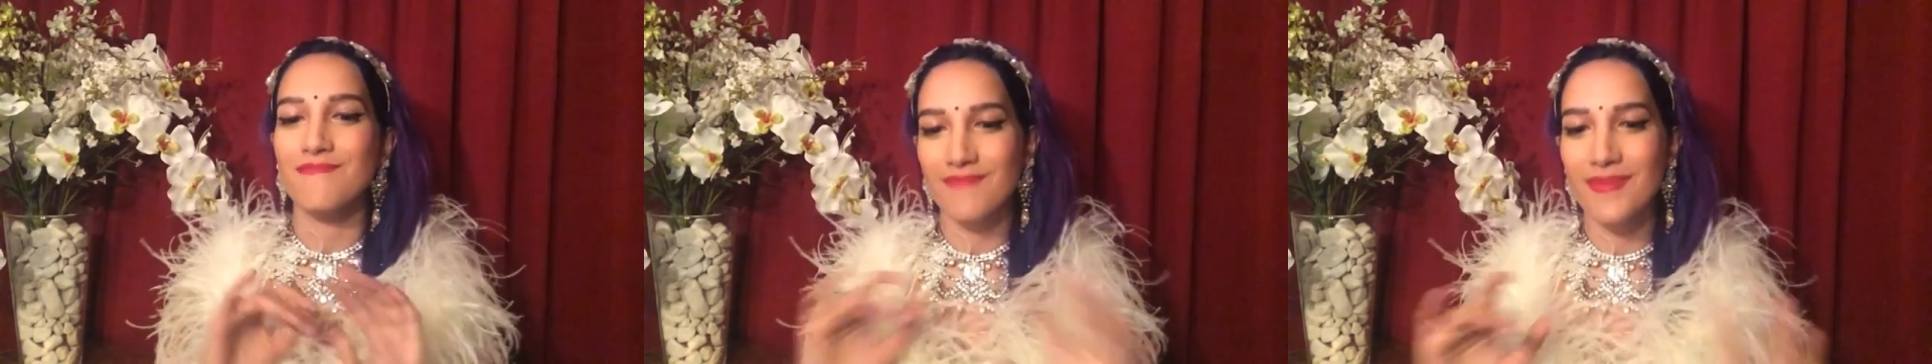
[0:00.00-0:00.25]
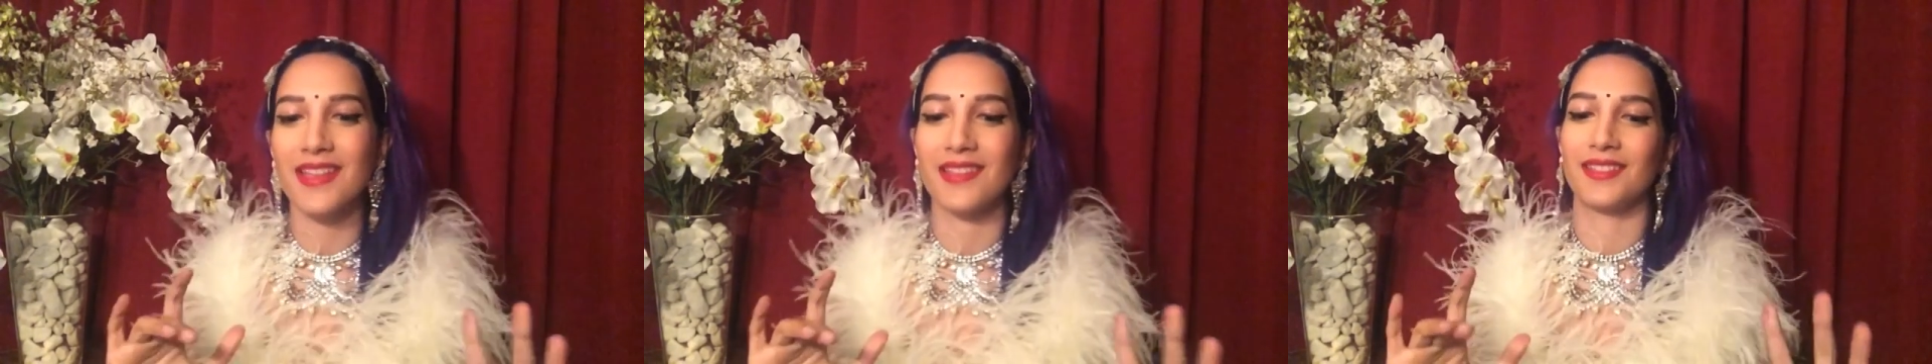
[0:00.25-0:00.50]

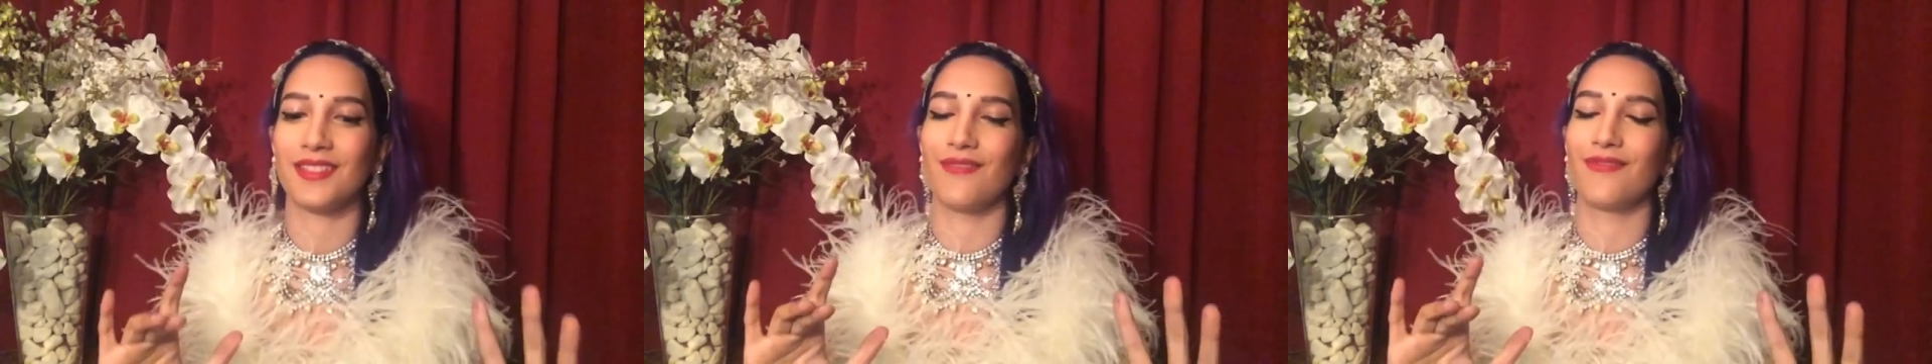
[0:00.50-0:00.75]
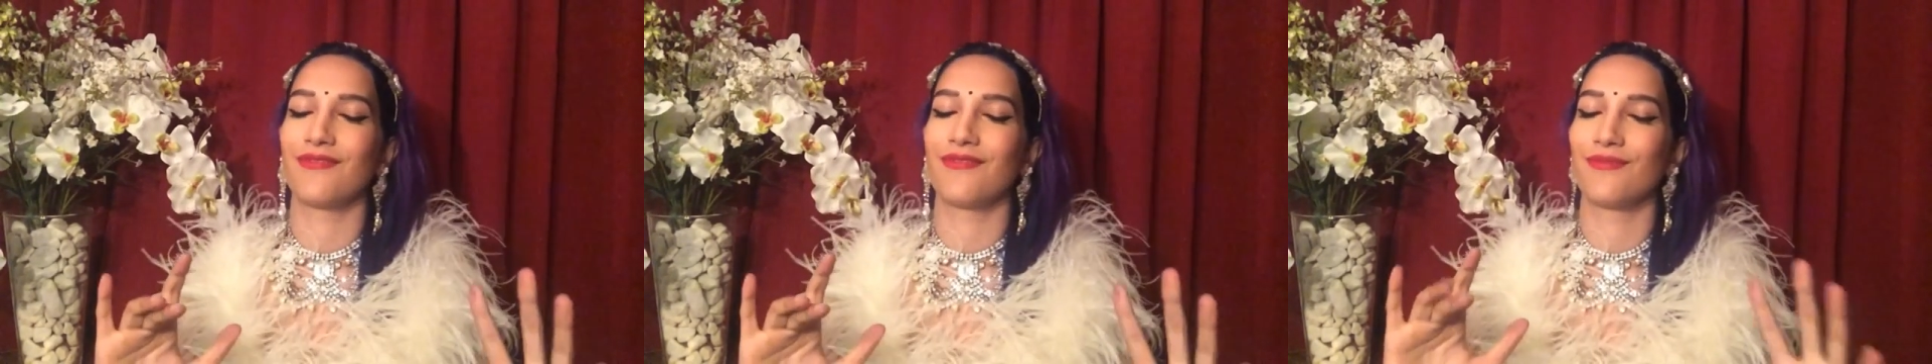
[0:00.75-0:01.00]

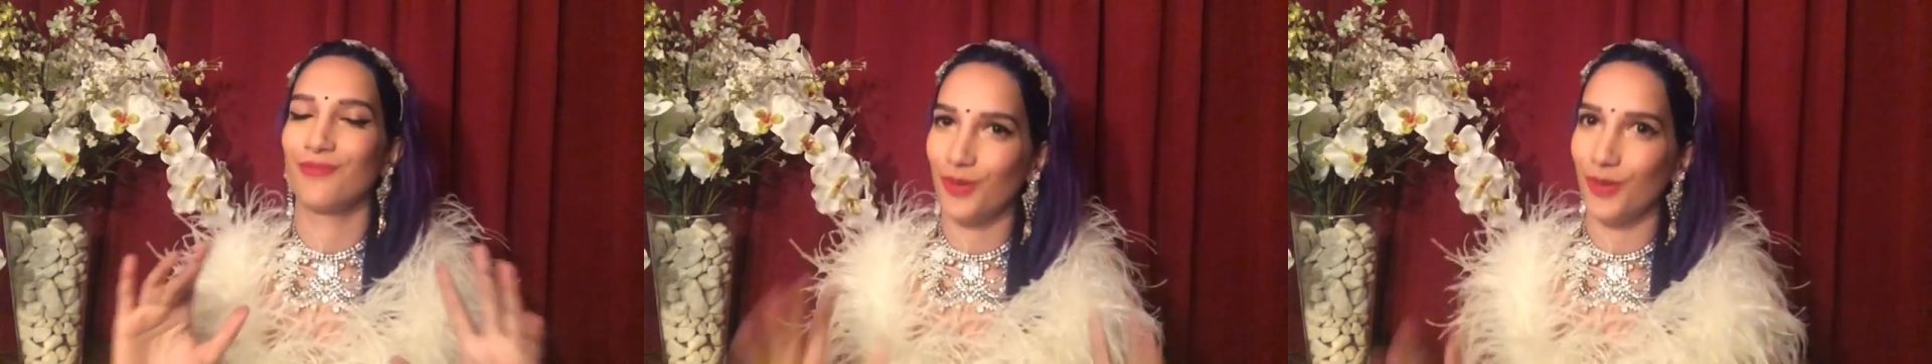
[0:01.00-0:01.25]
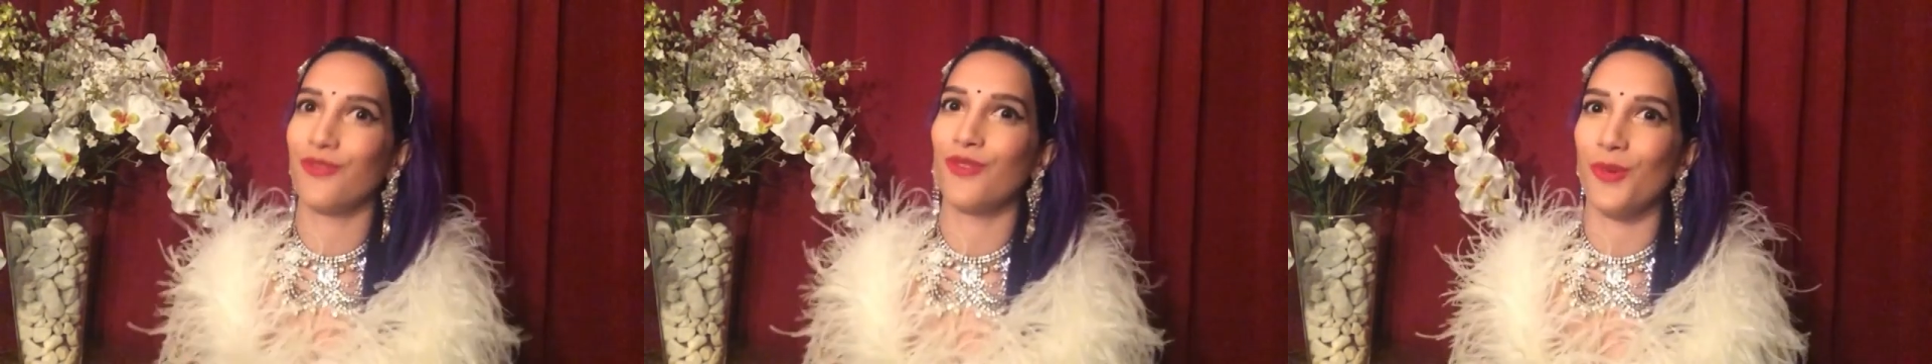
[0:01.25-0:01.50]
massive
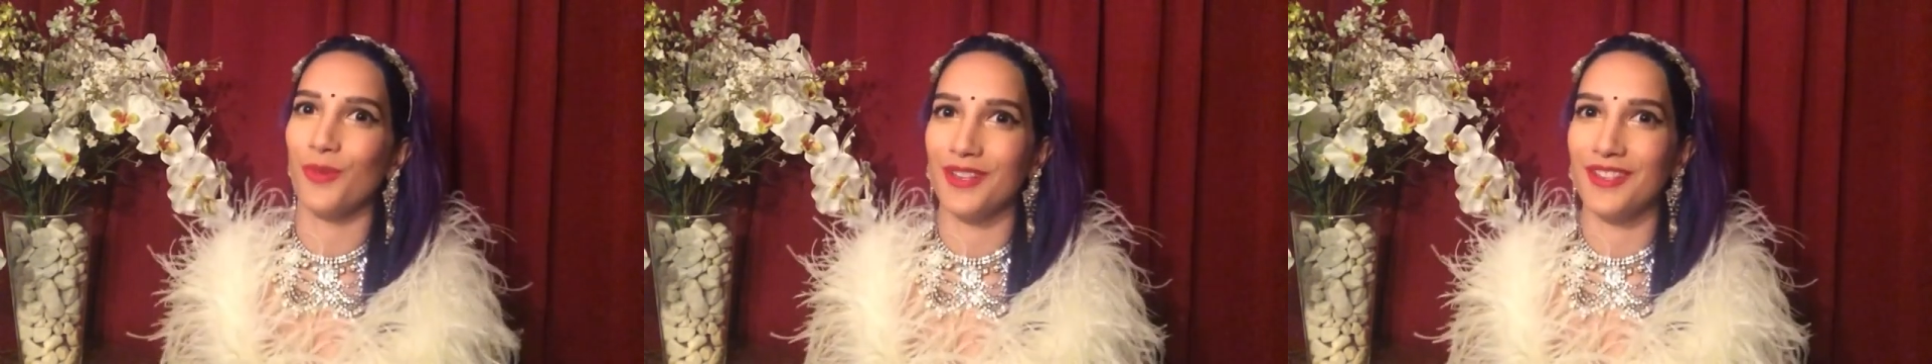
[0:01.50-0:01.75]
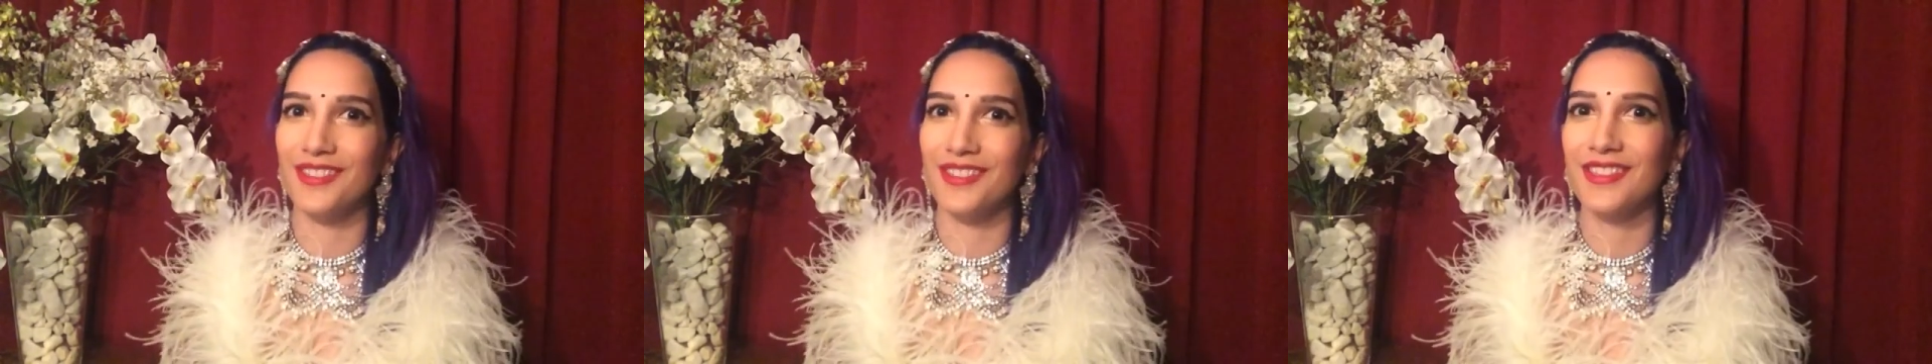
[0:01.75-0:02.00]

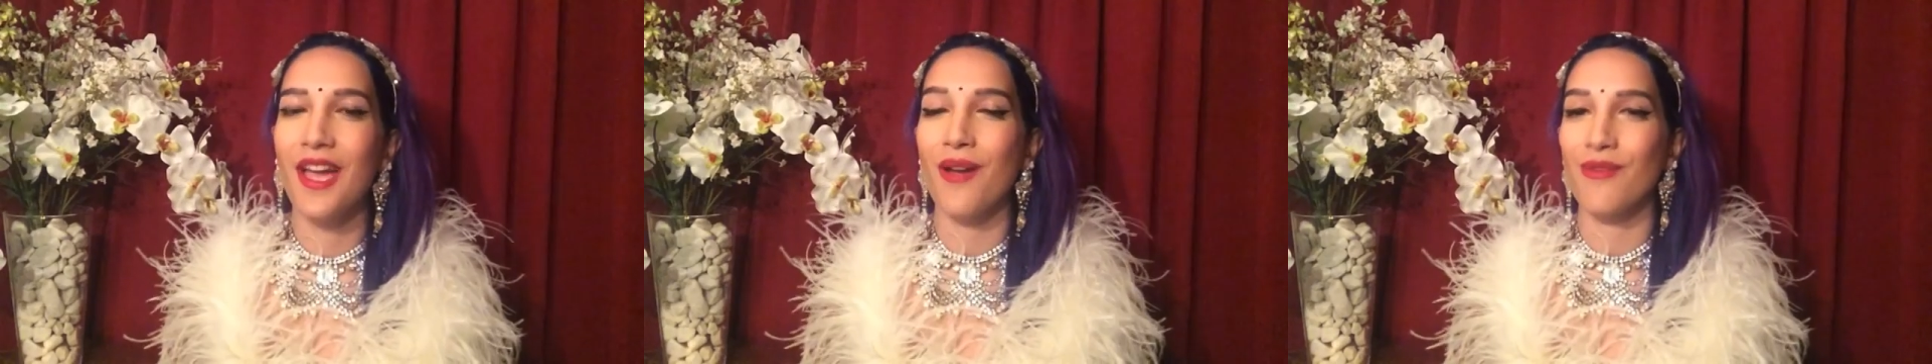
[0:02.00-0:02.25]
performance.